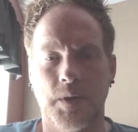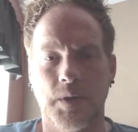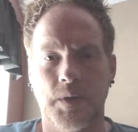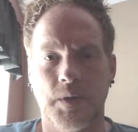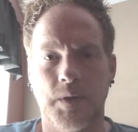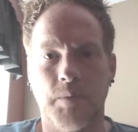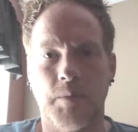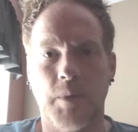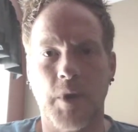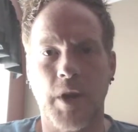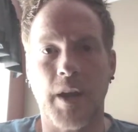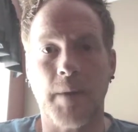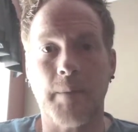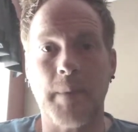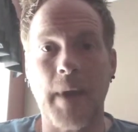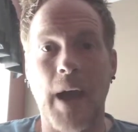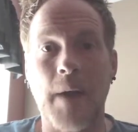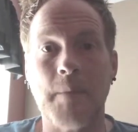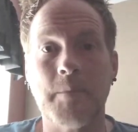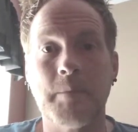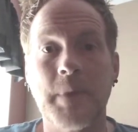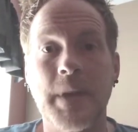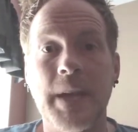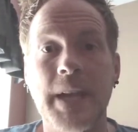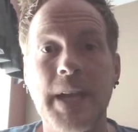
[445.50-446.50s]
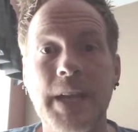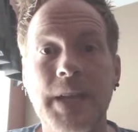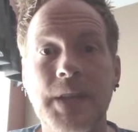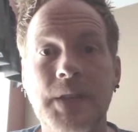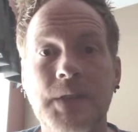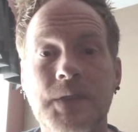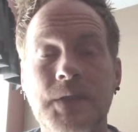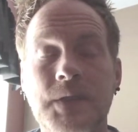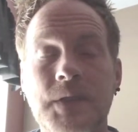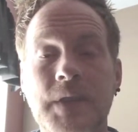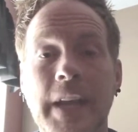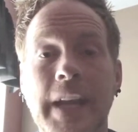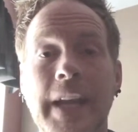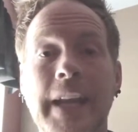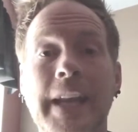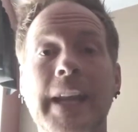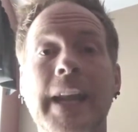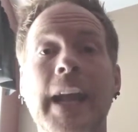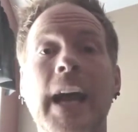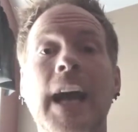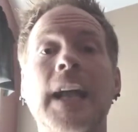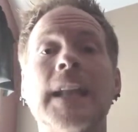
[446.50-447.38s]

to bring about peace in